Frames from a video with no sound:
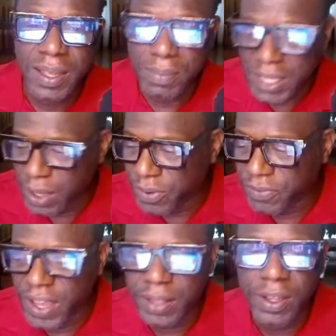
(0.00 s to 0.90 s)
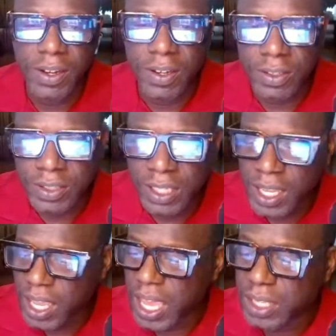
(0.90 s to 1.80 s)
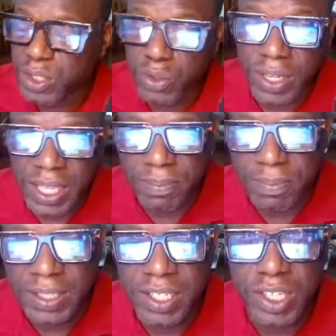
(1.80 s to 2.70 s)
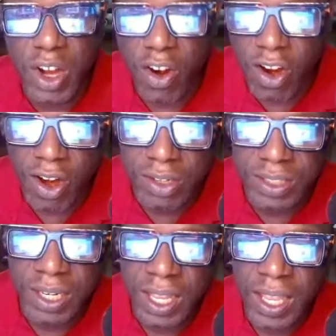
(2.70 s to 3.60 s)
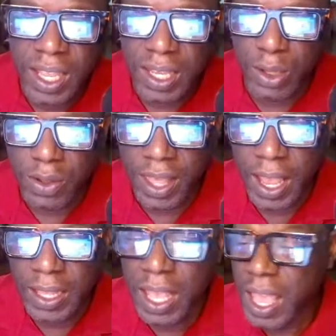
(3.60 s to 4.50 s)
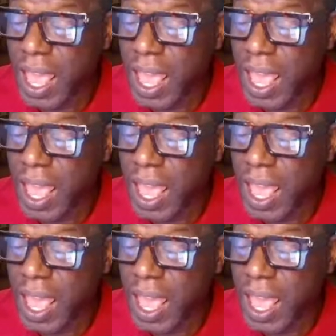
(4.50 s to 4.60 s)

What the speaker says: meeting with vendors, and trading business cards and all that.